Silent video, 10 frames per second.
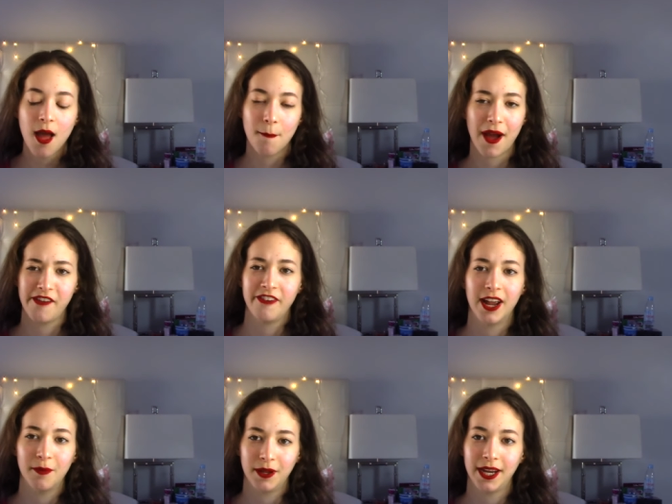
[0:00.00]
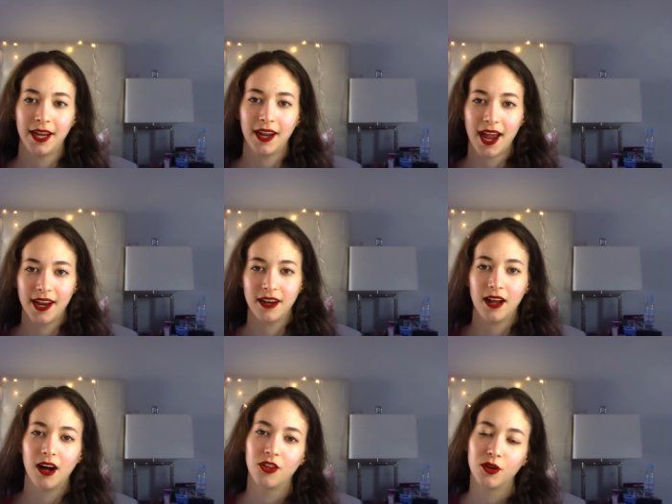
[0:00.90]
my family and
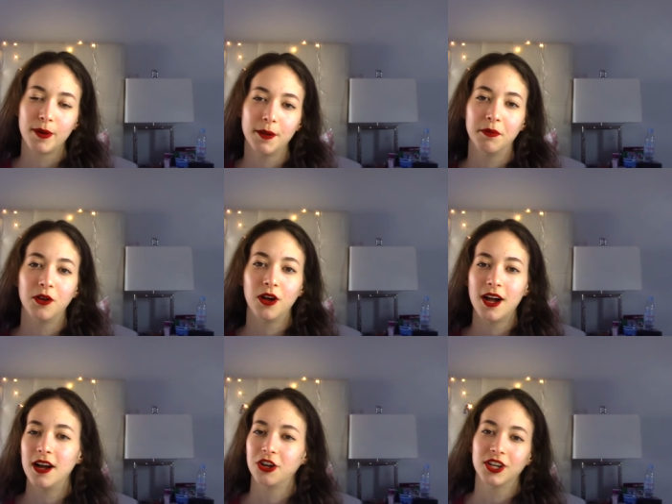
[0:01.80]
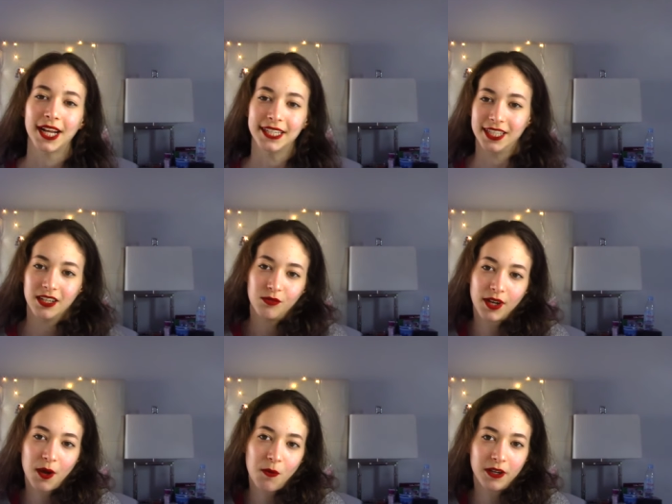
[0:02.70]
other people a good idea of
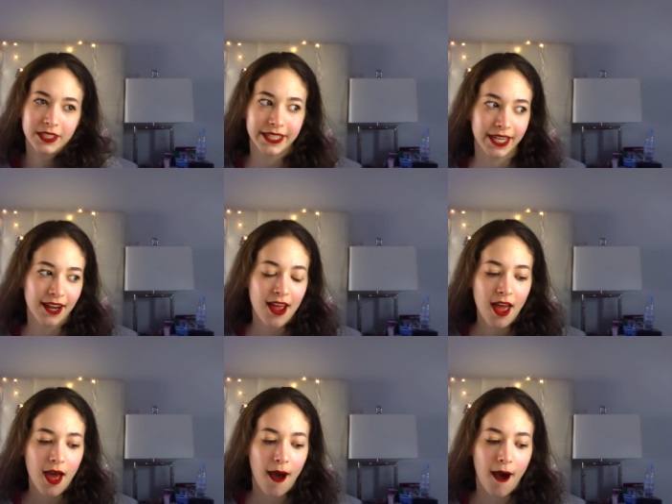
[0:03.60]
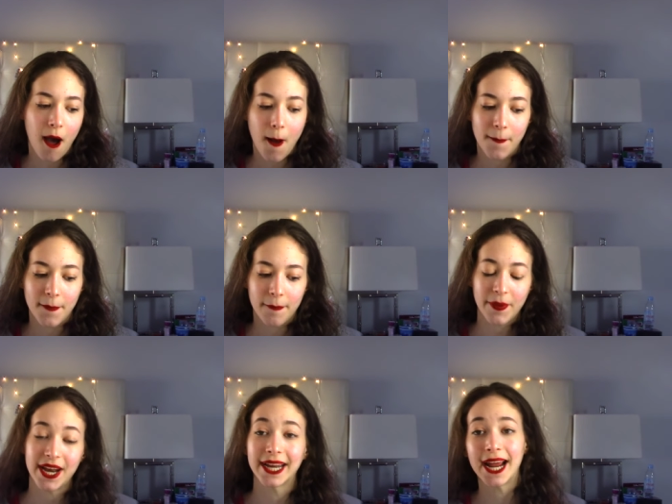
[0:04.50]
what I wanted. Um,
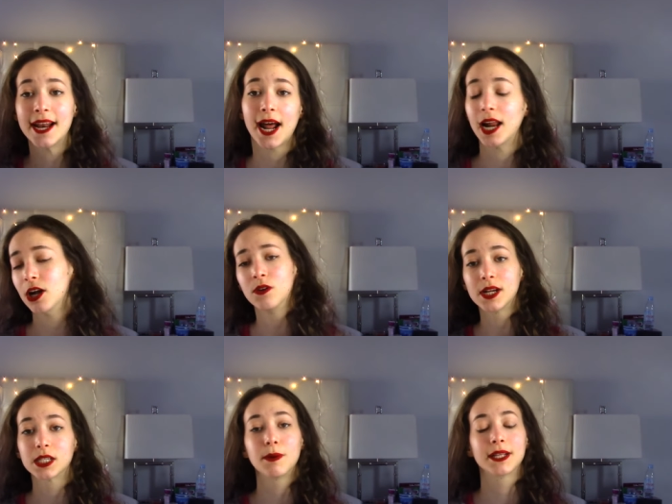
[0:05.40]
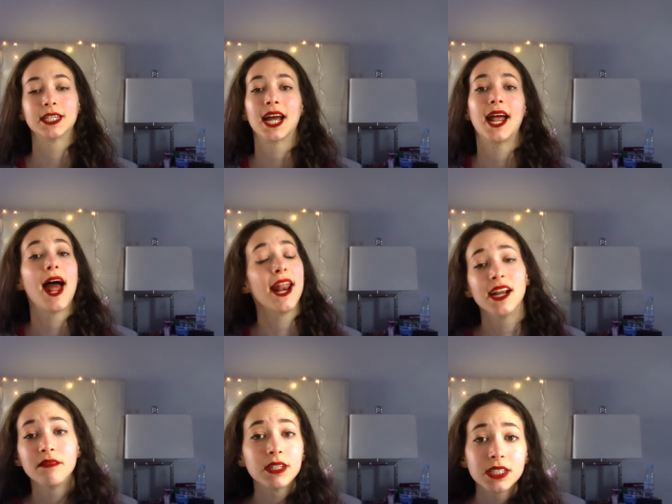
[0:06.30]
but again, I don't expect to get
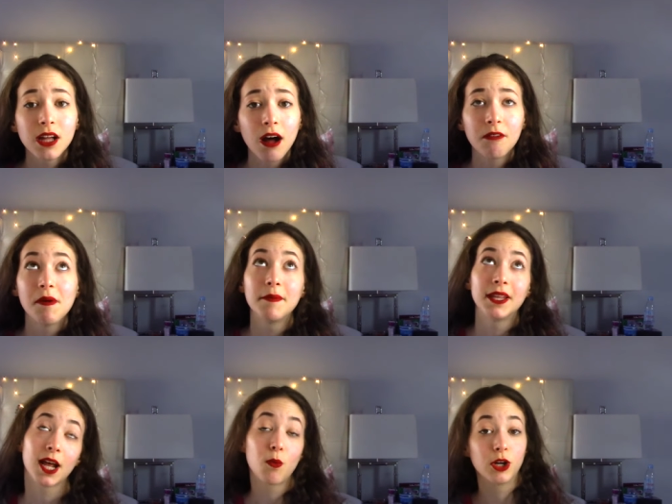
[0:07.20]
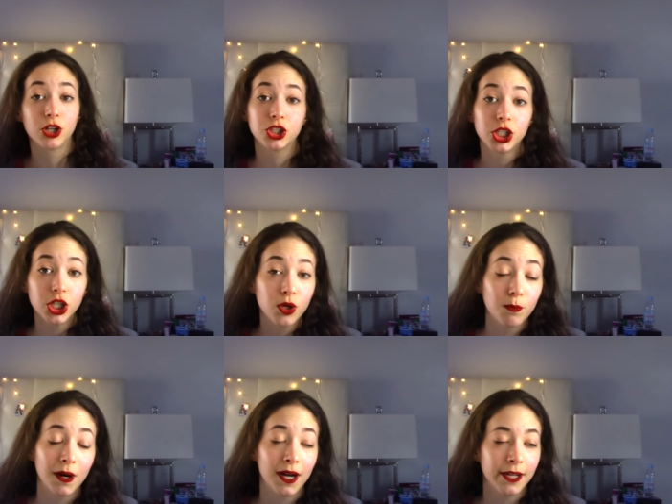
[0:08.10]
any of this stuff, maybe like one or two,
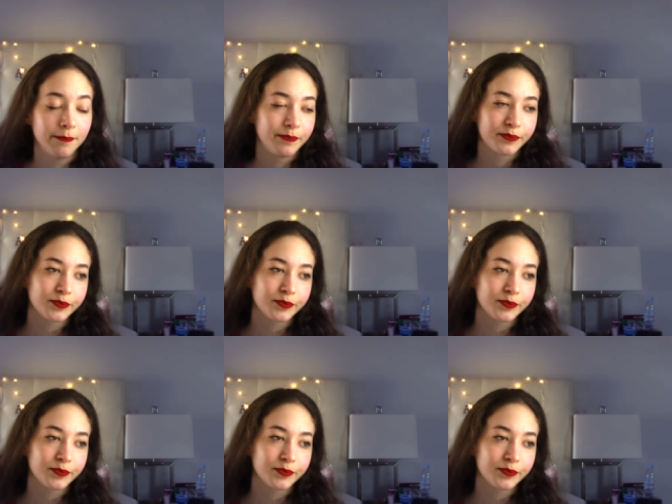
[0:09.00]
but